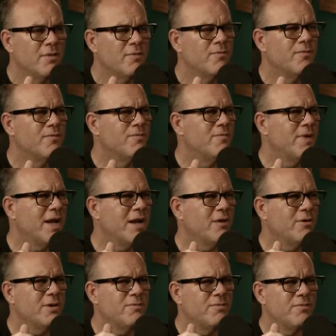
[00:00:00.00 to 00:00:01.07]

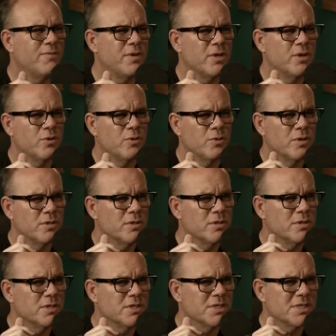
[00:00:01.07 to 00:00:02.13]
Very few,
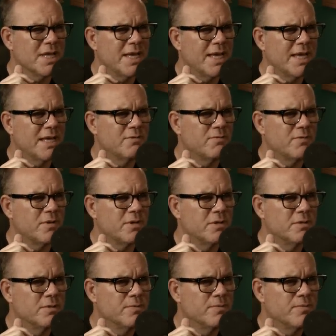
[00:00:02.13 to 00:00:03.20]
just a
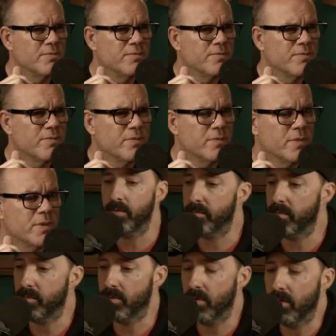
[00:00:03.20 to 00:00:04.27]
handful. Yeah, I, I
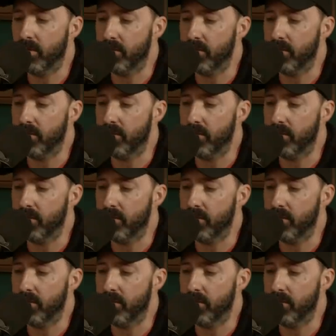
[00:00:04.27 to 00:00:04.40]
remember all